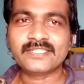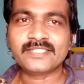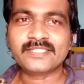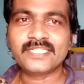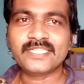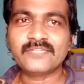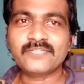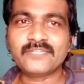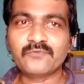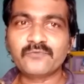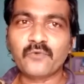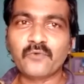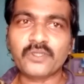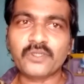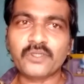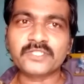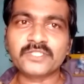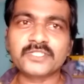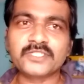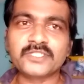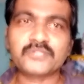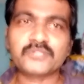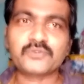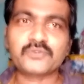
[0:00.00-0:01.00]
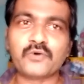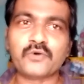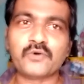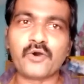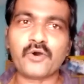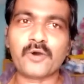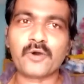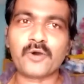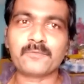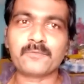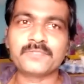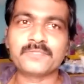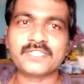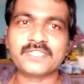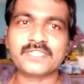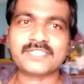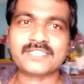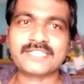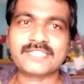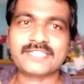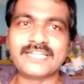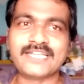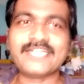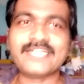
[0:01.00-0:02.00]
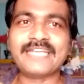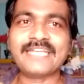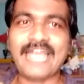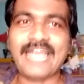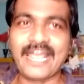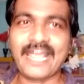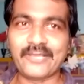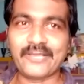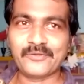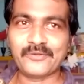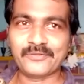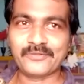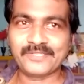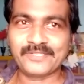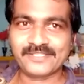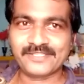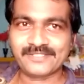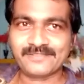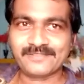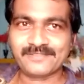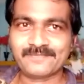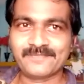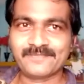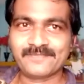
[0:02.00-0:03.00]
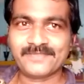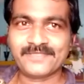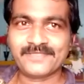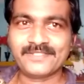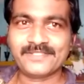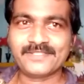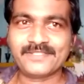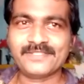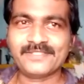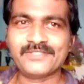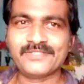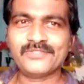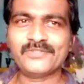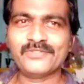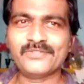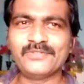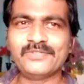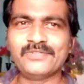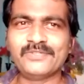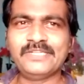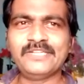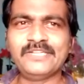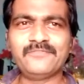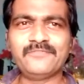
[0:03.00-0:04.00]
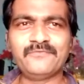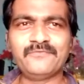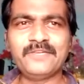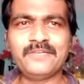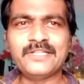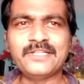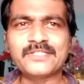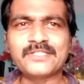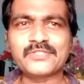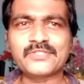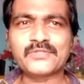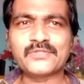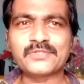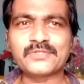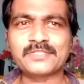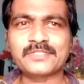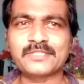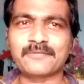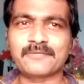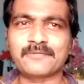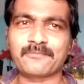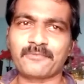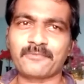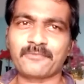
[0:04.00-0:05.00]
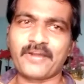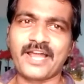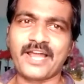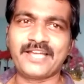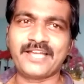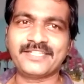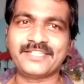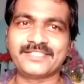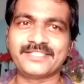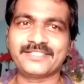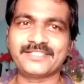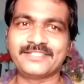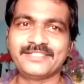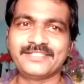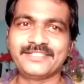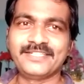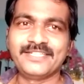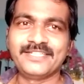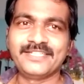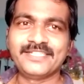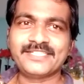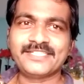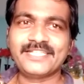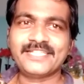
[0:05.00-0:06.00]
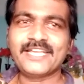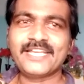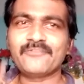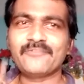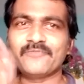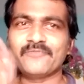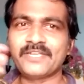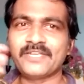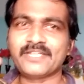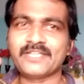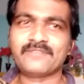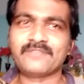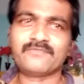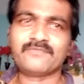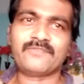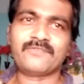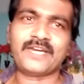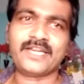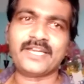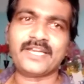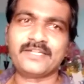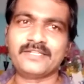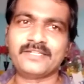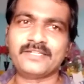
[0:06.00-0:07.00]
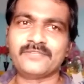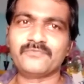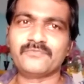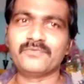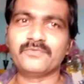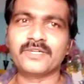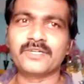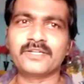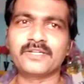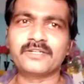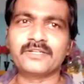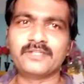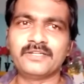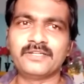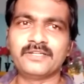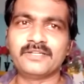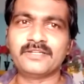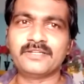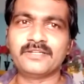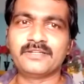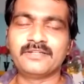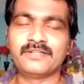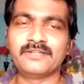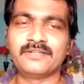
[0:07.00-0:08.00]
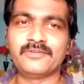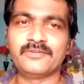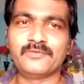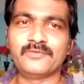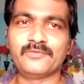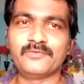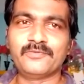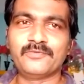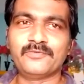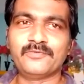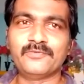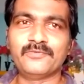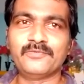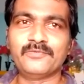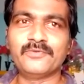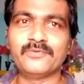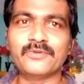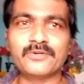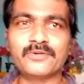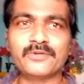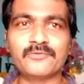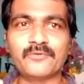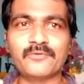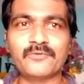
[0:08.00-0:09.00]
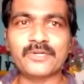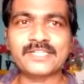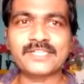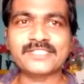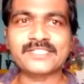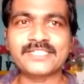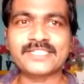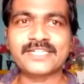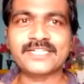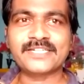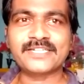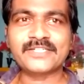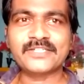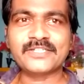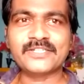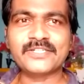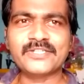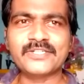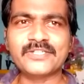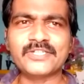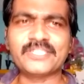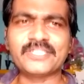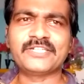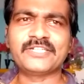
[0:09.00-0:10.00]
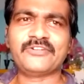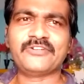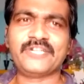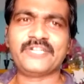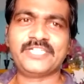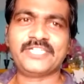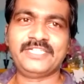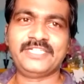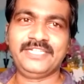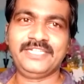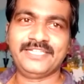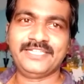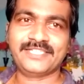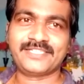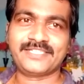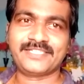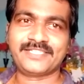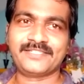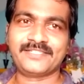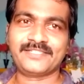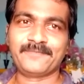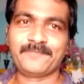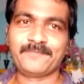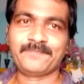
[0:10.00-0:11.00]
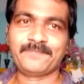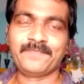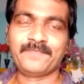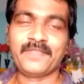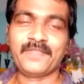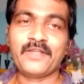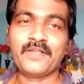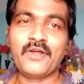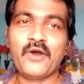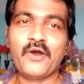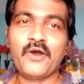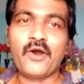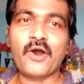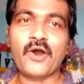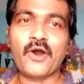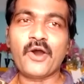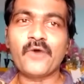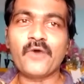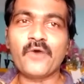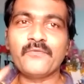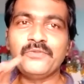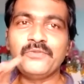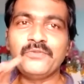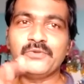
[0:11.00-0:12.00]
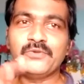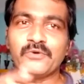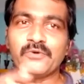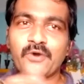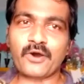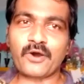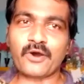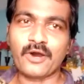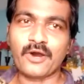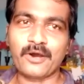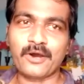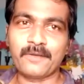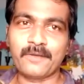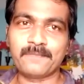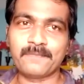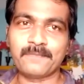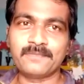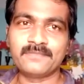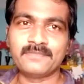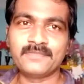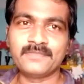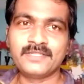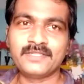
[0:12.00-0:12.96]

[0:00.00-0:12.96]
it wanted to hop just like kangaroos. So it feels so surprised. So there we can find that one word. What is that? Good gracious, how you hop.